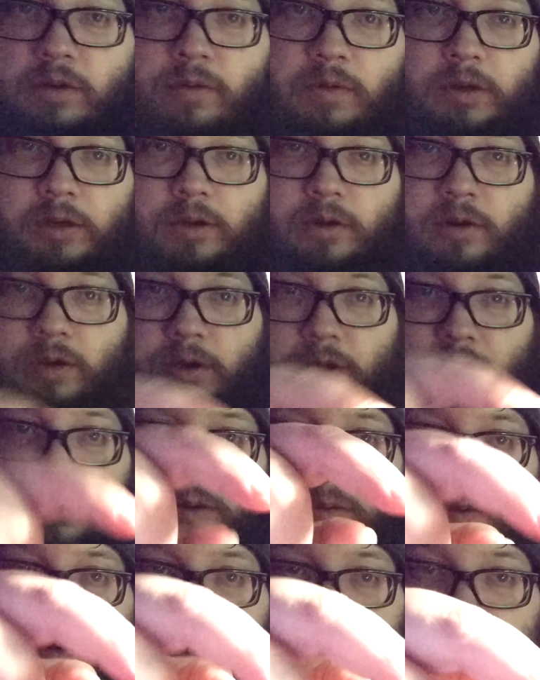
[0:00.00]

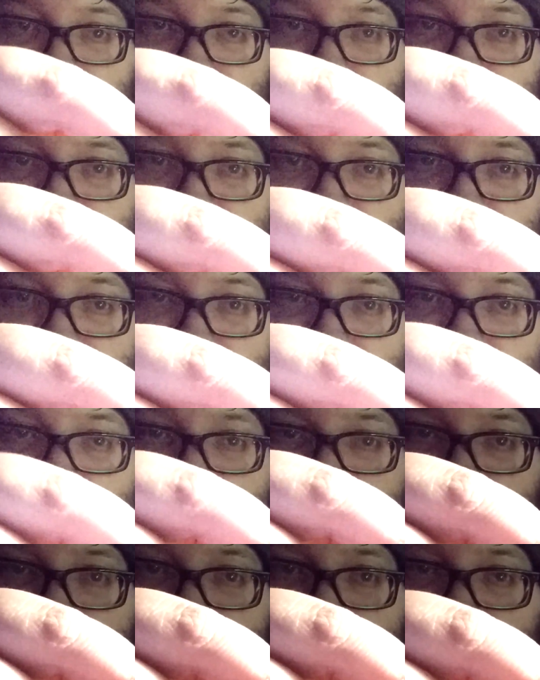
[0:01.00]
One lead is coming
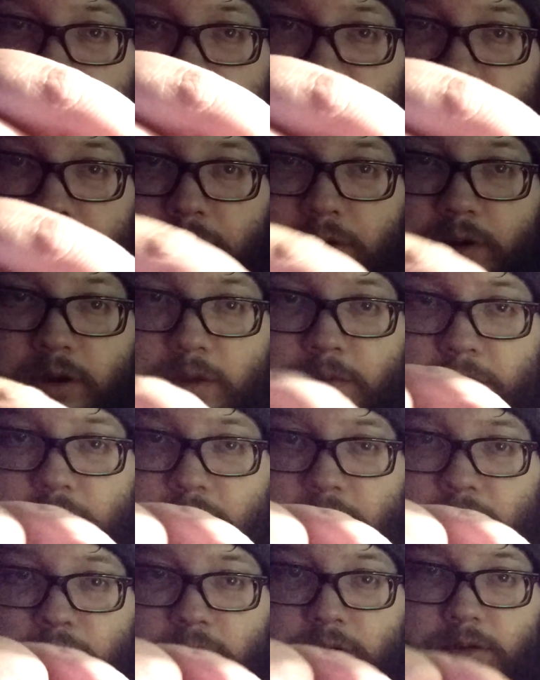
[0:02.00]
out underneath the
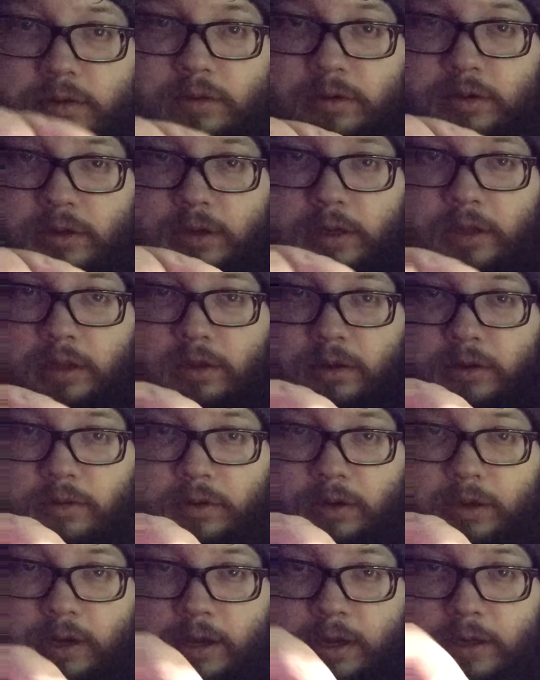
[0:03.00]
grommet, a
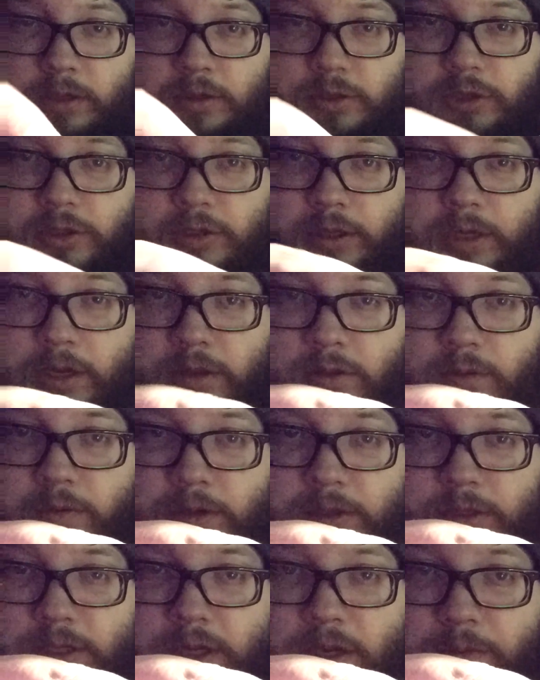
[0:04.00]
little notch. The other
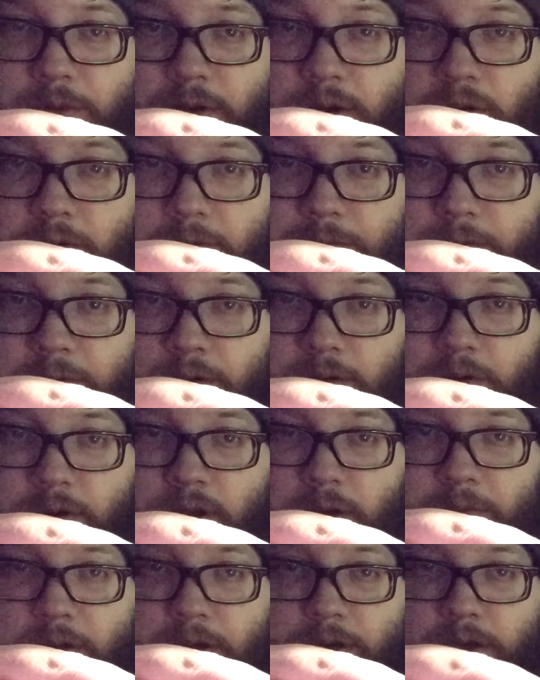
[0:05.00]
one is coming over the
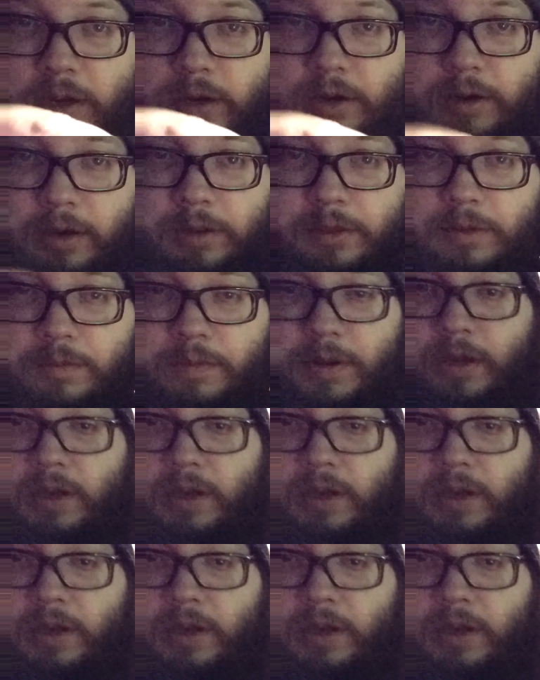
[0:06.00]
grommet underneath the